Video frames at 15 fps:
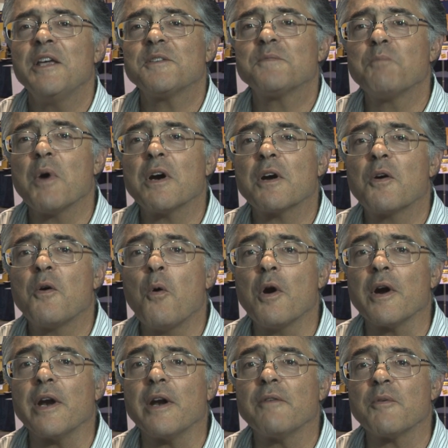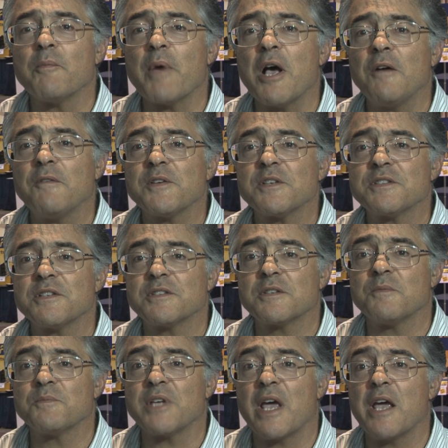He's Mark Corin from Alpha
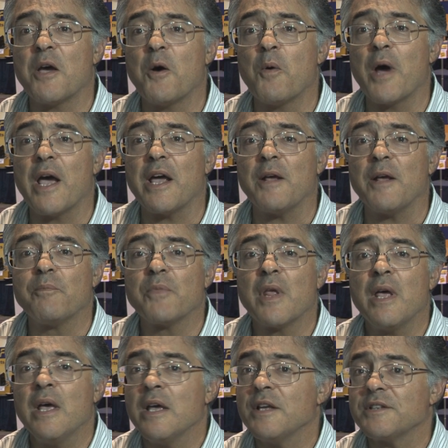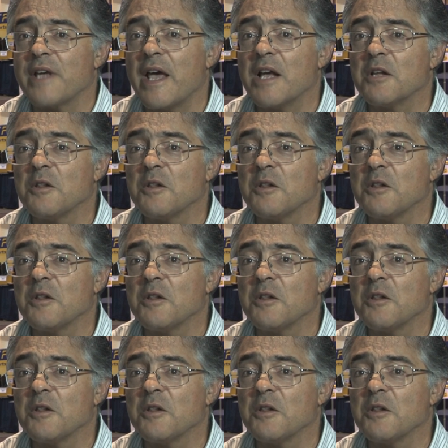Systems AOA. His